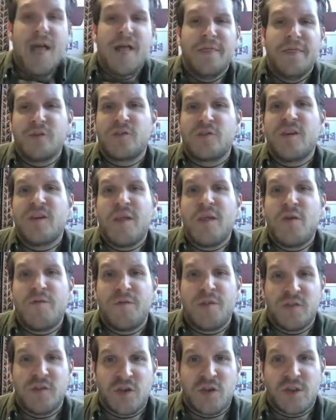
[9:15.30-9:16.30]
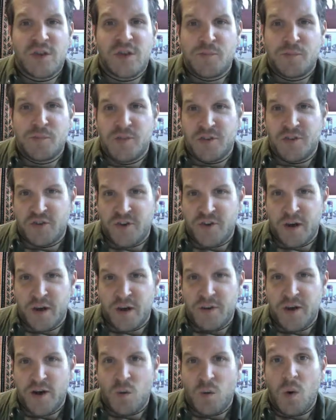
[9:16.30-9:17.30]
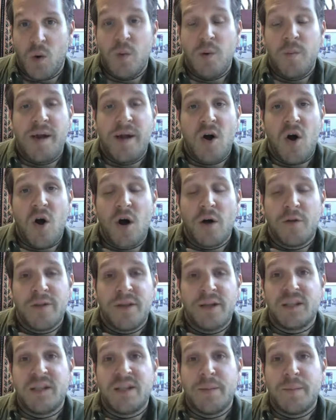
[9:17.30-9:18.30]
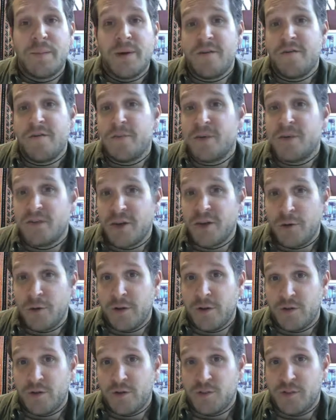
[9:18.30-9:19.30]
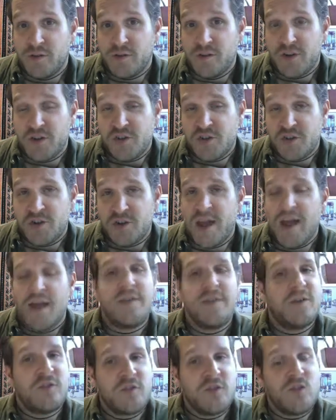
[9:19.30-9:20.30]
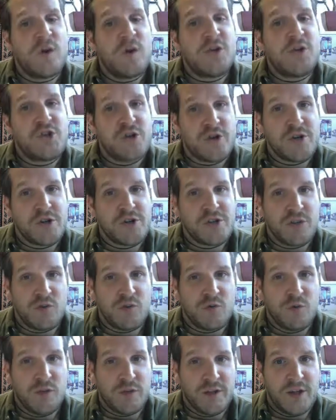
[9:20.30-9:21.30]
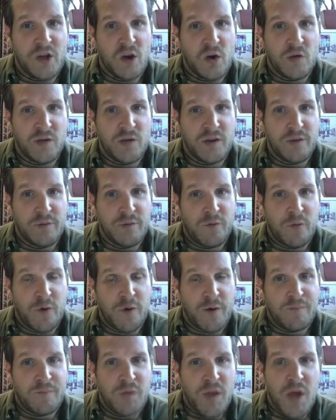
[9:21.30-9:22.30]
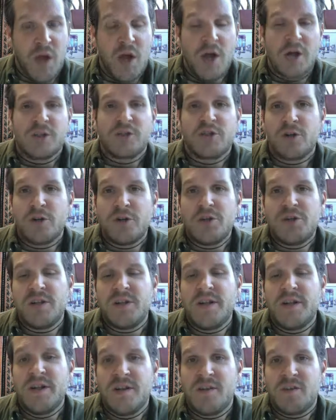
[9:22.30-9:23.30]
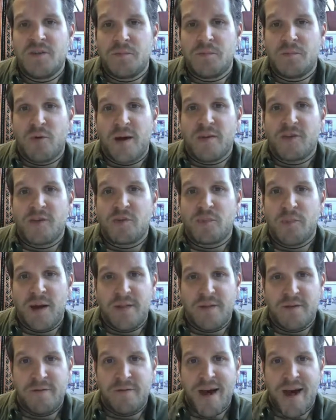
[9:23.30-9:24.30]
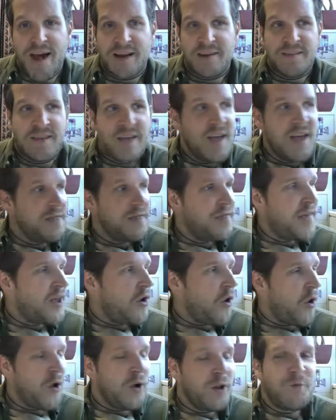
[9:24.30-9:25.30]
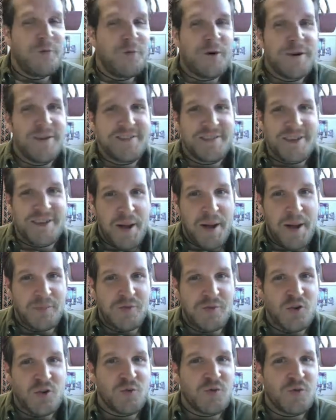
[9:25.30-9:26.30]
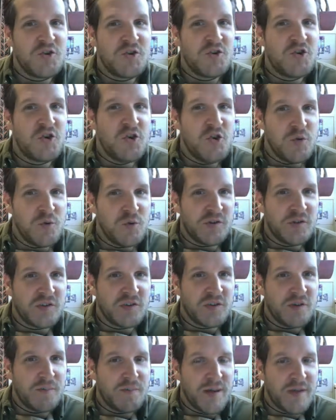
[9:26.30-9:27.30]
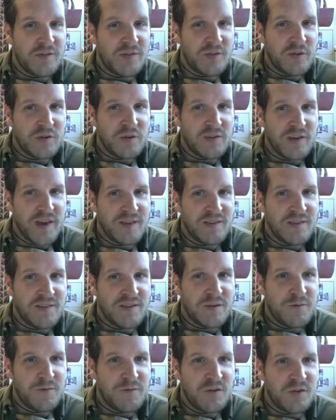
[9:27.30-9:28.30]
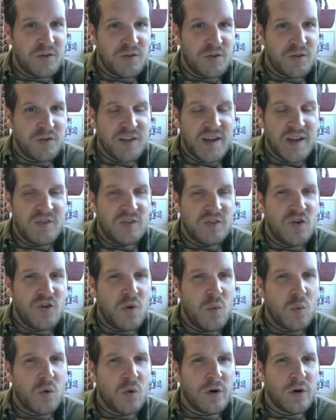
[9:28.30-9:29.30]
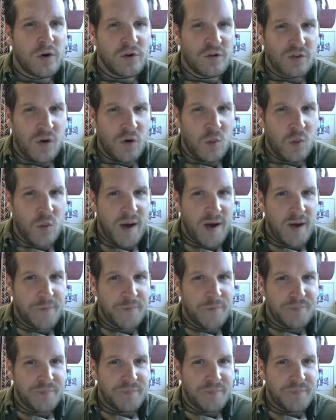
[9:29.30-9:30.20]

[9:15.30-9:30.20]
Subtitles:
There's another physicalist position out there, what we might call the eliminative materialist position, and this is what Churchland really goes in for. Churchland is impressed by the fact that all of our attempts to reduce mental states to physical states don't work so well.